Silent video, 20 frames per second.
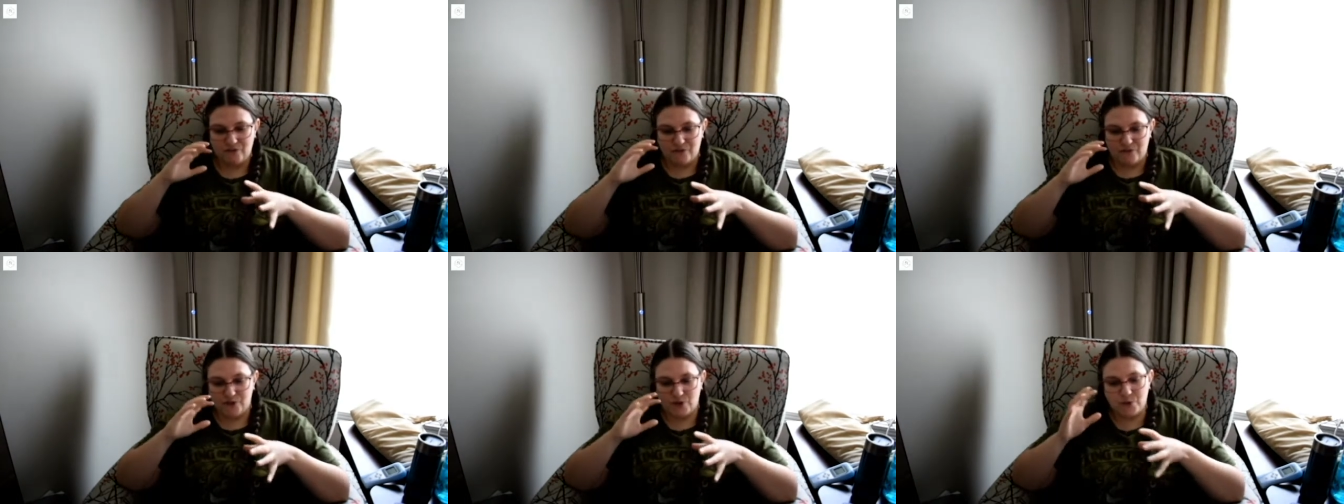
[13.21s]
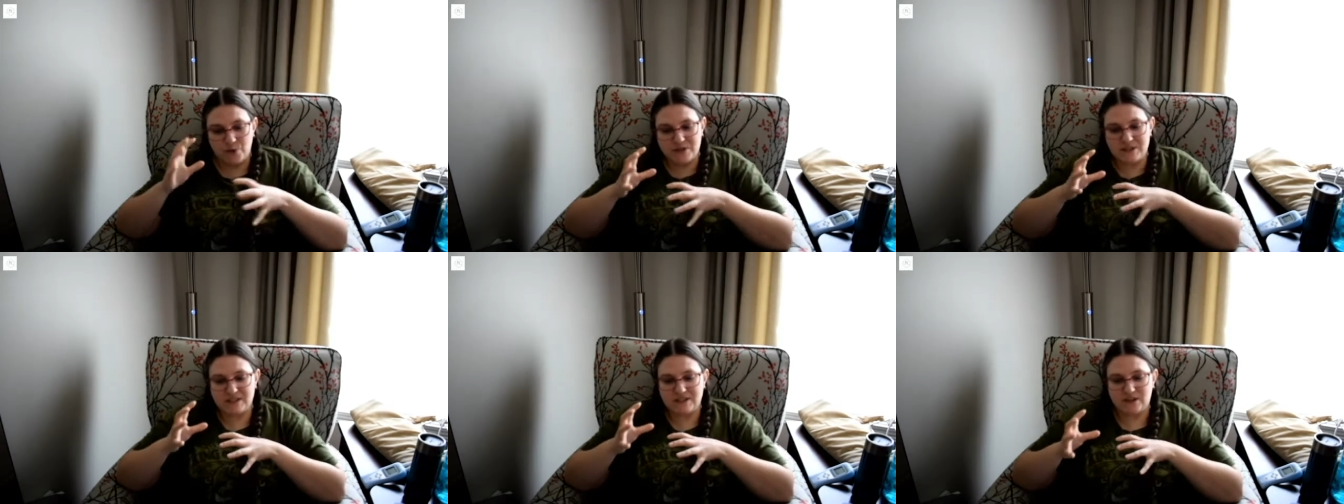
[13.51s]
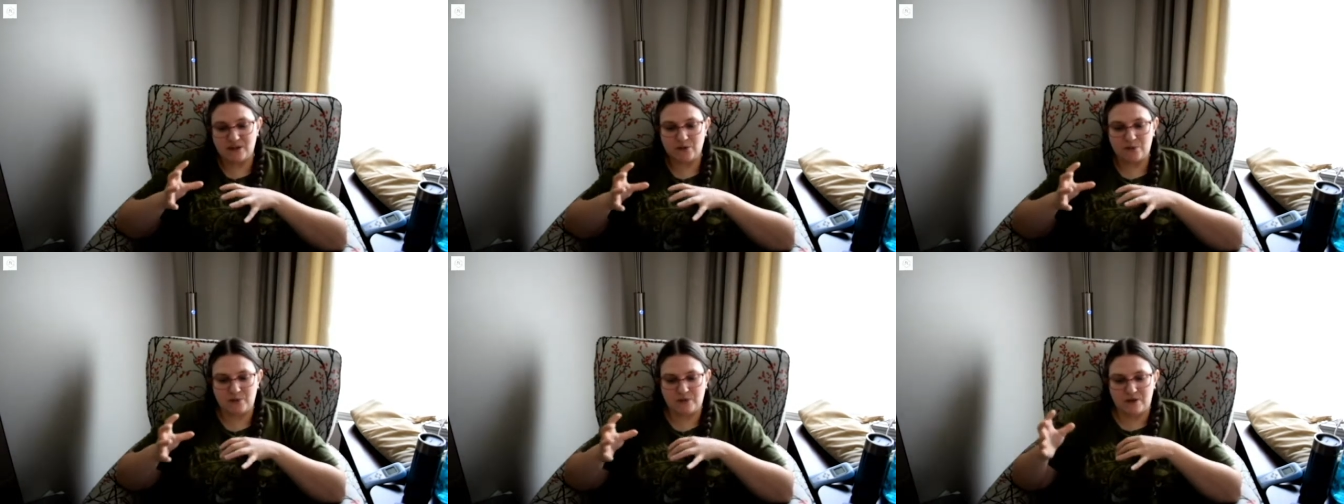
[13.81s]
fewer
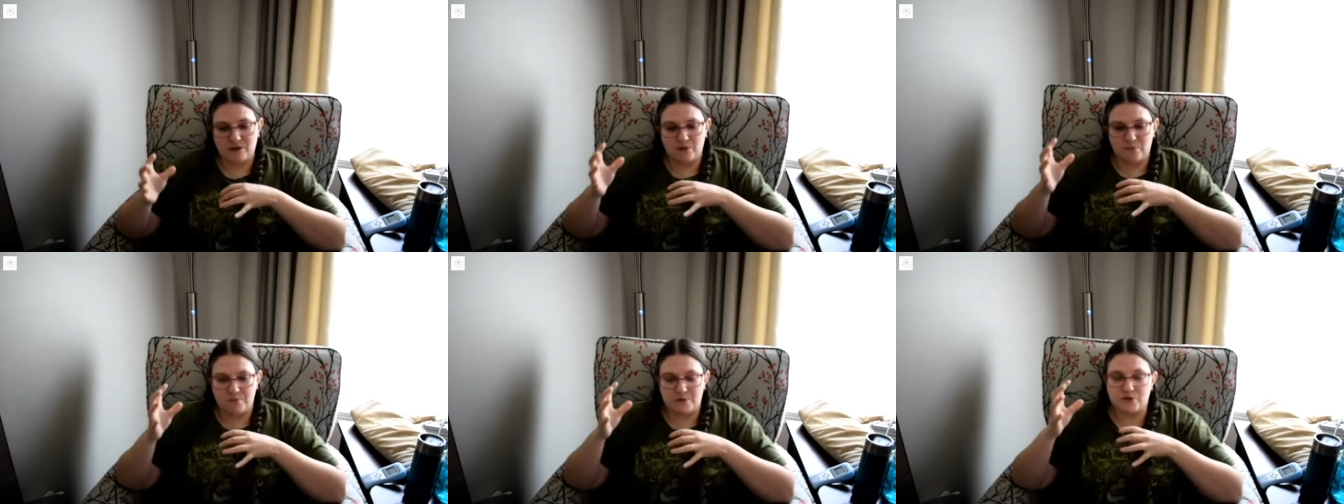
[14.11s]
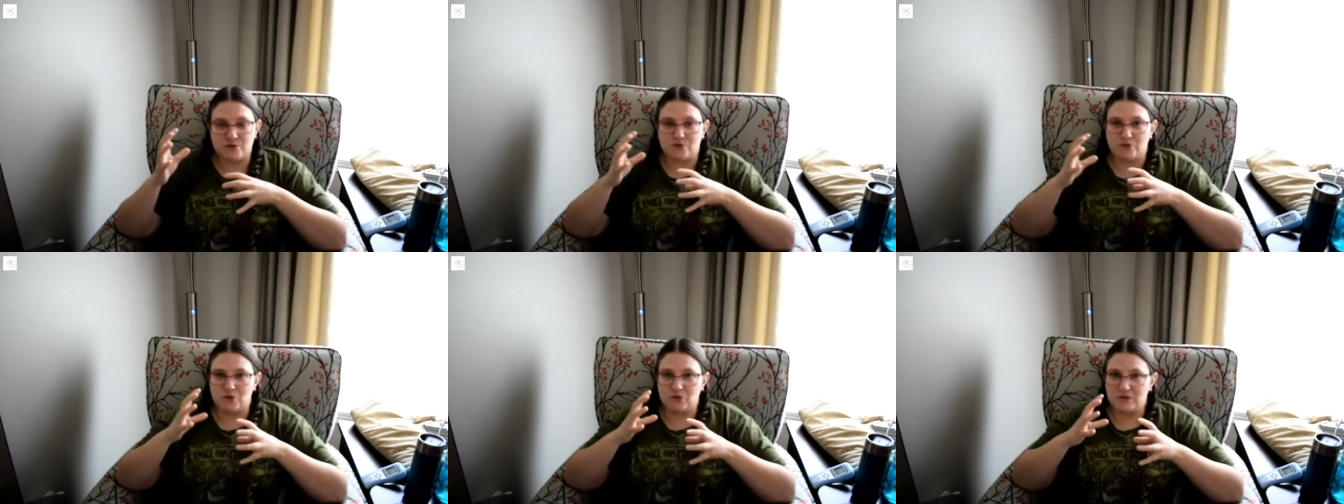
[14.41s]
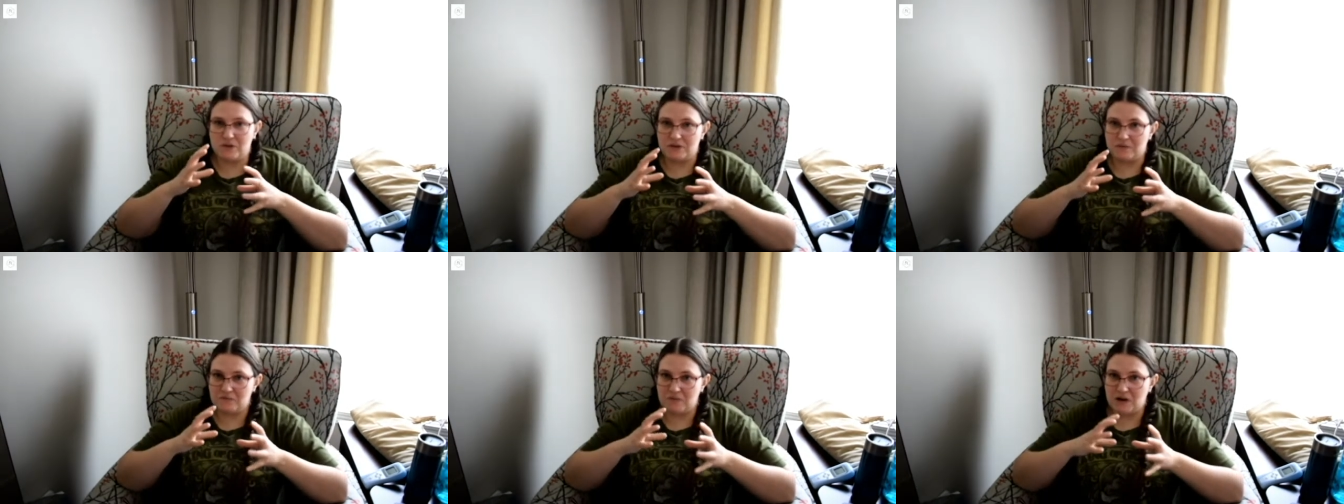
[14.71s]
still without
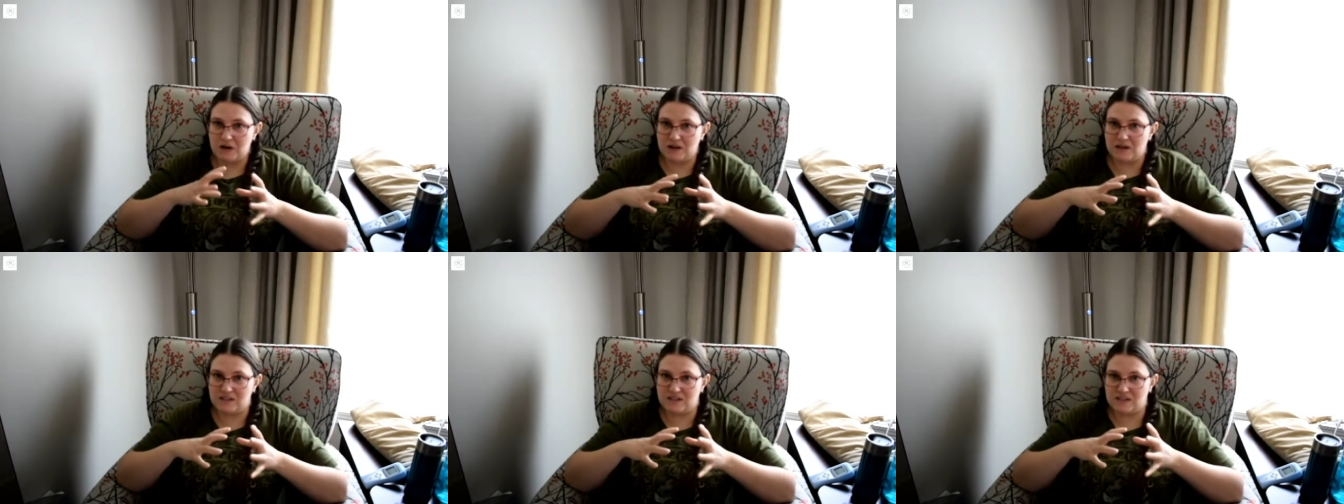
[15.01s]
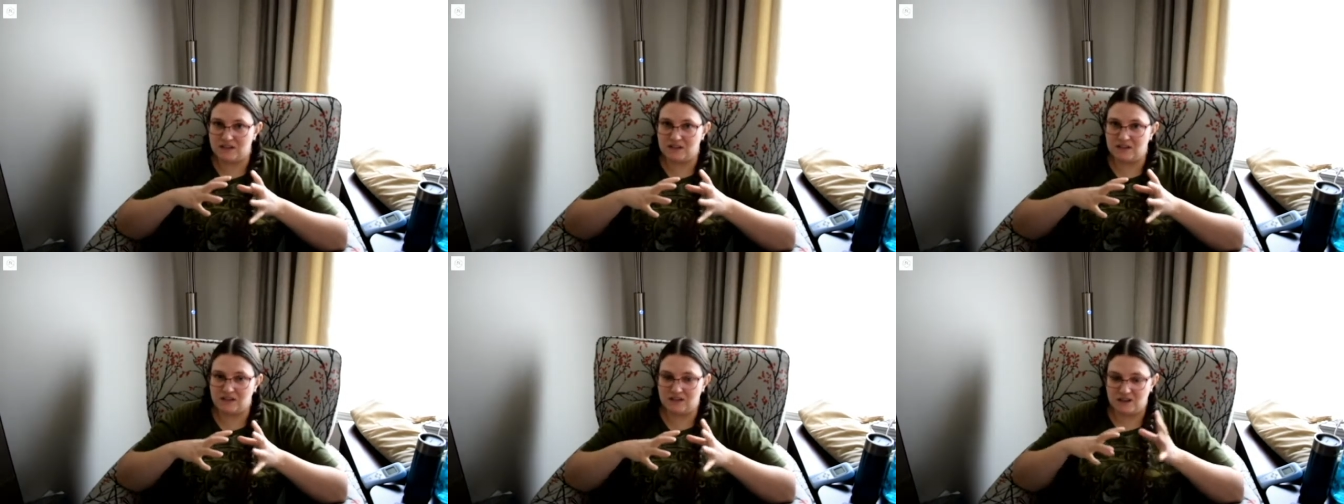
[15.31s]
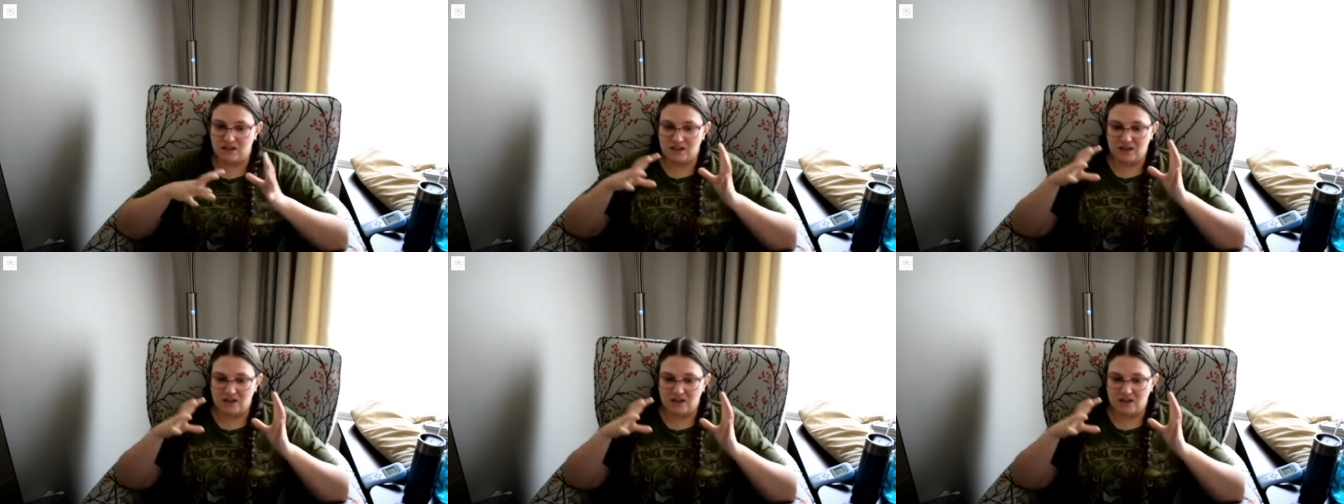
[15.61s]
petroleum products in it,